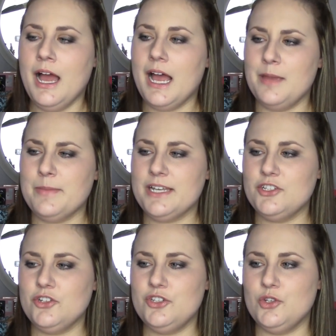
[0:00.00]
I meant
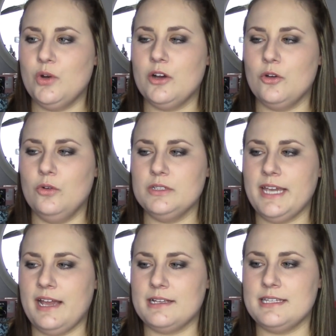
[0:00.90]
to do a gold
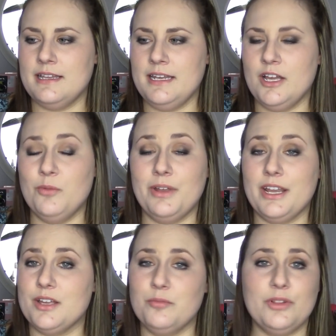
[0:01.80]
accent nail, but I
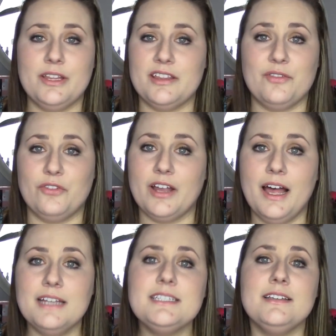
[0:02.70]
completely
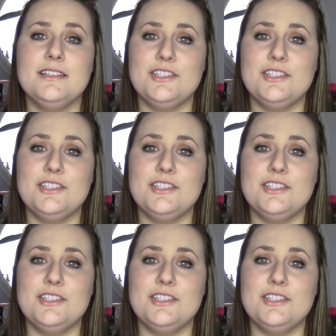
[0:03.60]
forgot.